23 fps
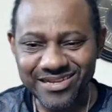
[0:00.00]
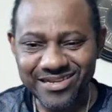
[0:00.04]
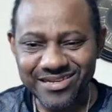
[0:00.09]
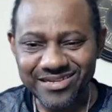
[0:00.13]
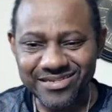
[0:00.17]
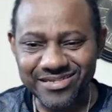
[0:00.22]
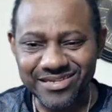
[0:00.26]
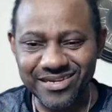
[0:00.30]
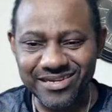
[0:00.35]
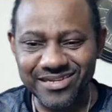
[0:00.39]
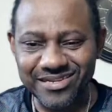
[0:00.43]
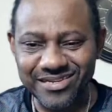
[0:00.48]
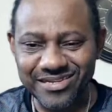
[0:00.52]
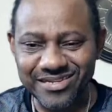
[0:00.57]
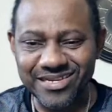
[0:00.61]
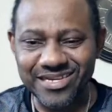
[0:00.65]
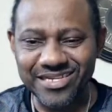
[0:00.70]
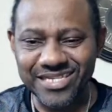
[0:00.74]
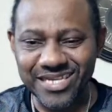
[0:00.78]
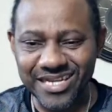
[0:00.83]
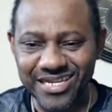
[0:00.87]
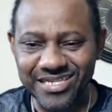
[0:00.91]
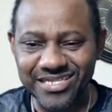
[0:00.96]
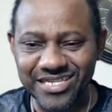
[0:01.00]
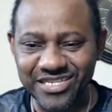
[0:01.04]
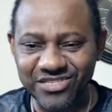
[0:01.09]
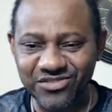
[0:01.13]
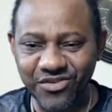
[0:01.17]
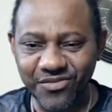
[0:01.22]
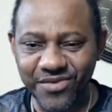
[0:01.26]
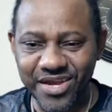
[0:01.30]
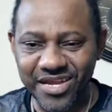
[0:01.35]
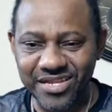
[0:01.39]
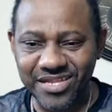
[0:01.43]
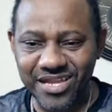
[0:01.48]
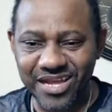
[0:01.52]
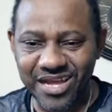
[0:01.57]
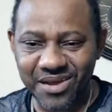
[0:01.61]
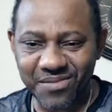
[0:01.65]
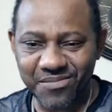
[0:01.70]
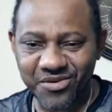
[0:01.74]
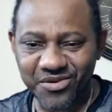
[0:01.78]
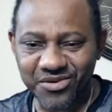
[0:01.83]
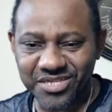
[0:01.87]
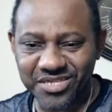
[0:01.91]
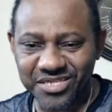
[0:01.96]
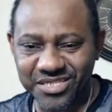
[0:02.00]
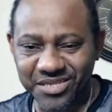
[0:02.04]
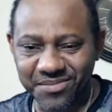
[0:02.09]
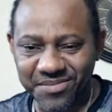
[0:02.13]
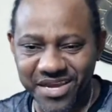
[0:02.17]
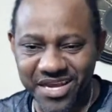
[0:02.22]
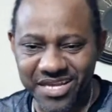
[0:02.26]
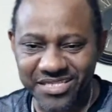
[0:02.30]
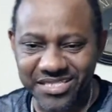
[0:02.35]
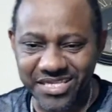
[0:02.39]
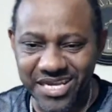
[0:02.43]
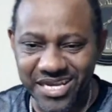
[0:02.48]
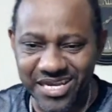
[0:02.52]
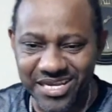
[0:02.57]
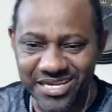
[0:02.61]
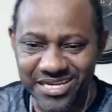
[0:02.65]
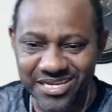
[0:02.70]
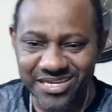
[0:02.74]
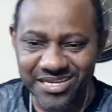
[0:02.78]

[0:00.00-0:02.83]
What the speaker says: So these are the things that we are talking about. You see me, I say?